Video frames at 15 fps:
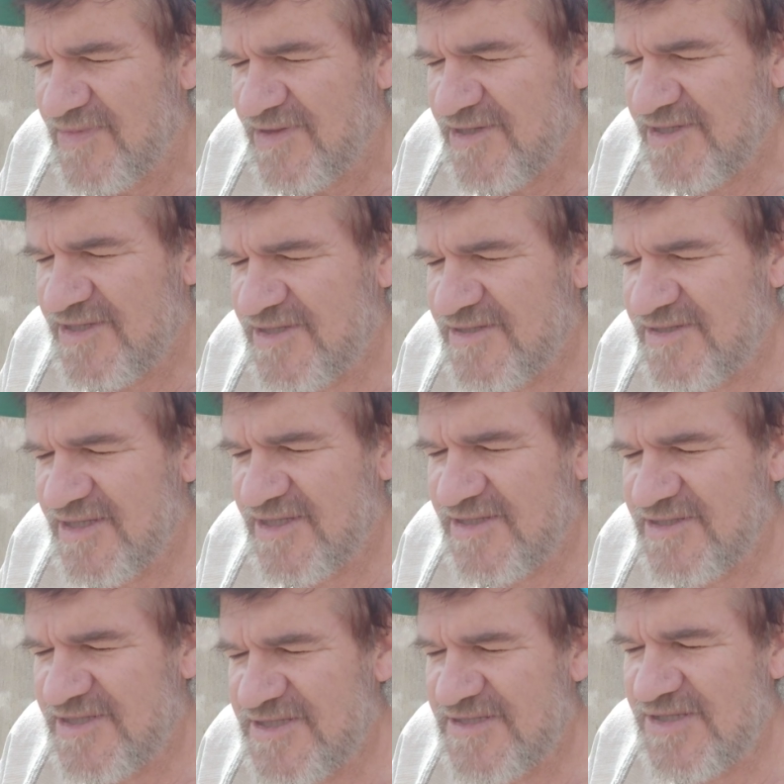They
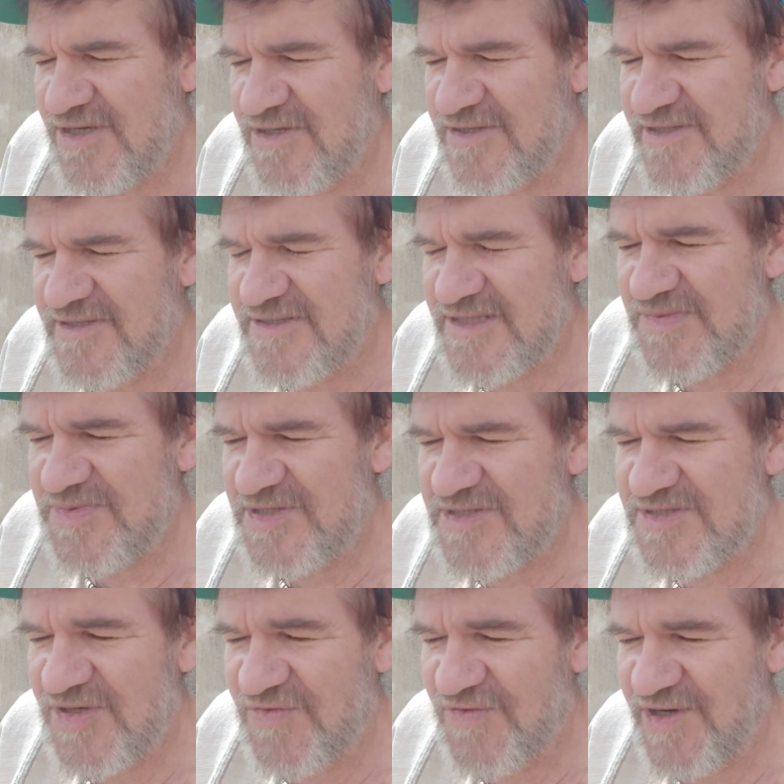just know that something's
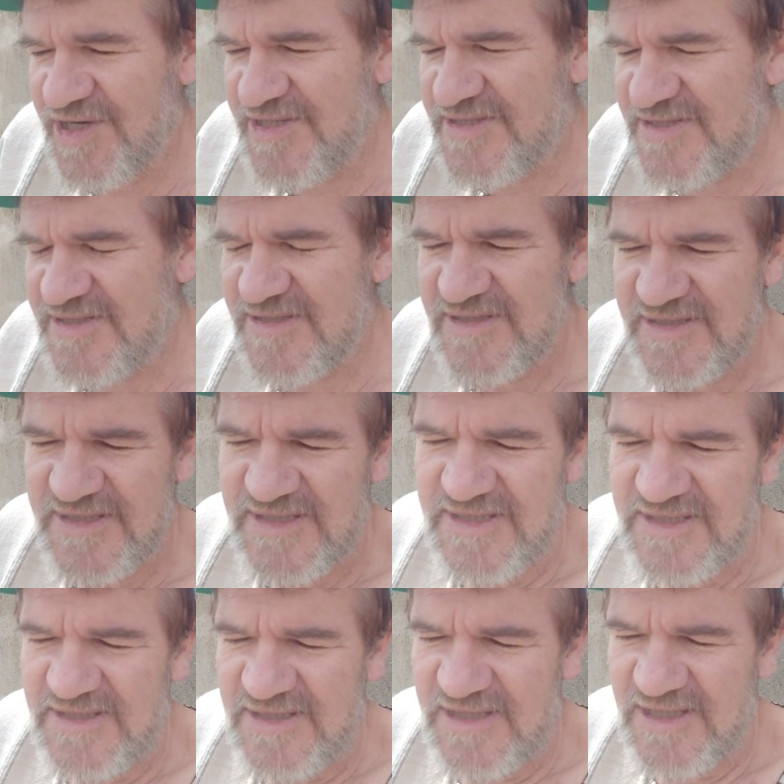not right,
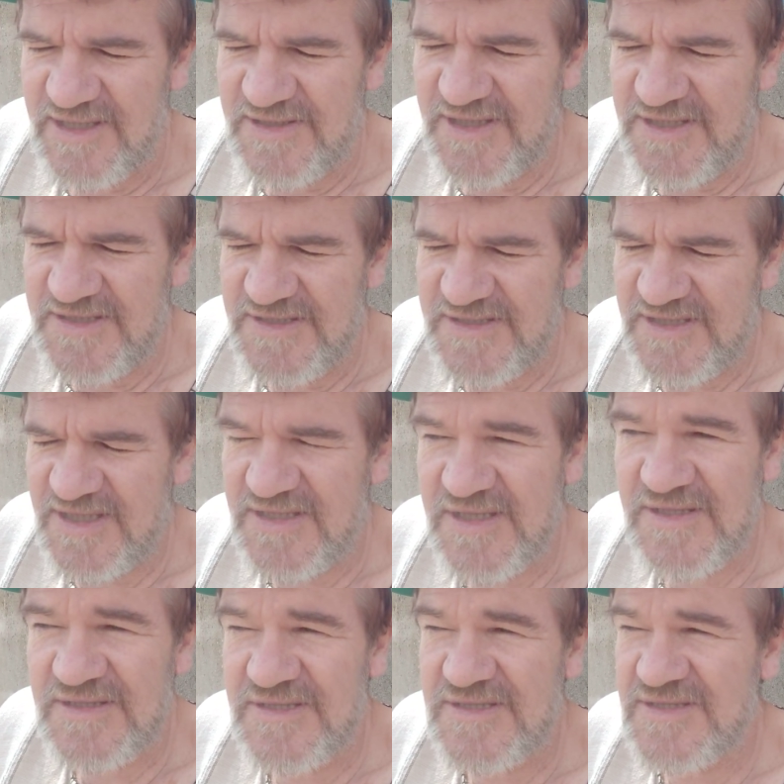and they see
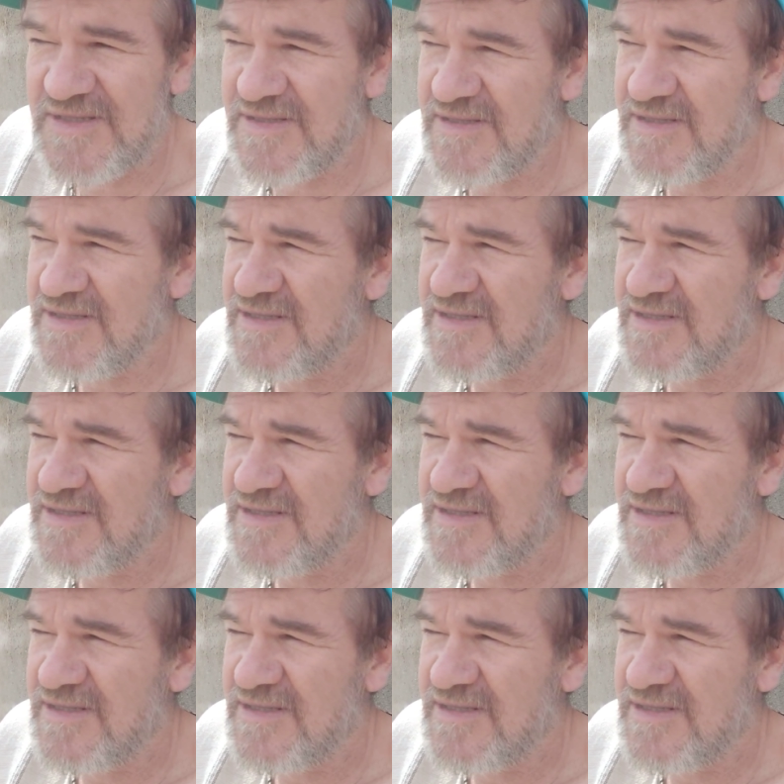that there's a